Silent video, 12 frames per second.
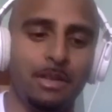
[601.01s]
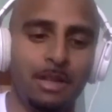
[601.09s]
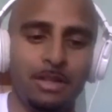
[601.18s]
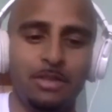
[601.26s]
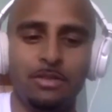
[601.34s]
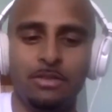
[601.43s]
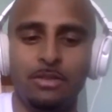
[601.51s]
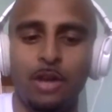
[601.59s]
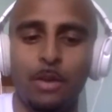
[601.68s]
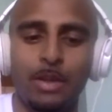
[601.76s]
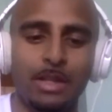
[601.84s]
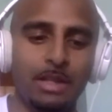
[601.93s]
in
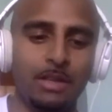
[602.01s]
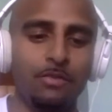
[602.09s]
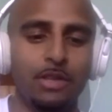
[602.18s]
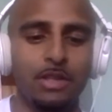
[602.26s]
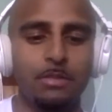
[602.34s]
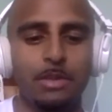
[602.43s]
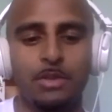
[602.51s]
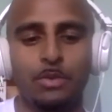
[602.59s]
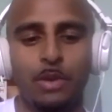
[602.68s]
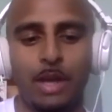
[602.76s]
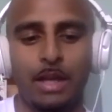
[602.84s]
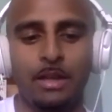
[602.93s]
knowing the difference
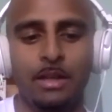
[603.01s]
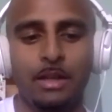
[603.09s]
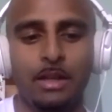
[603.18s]
between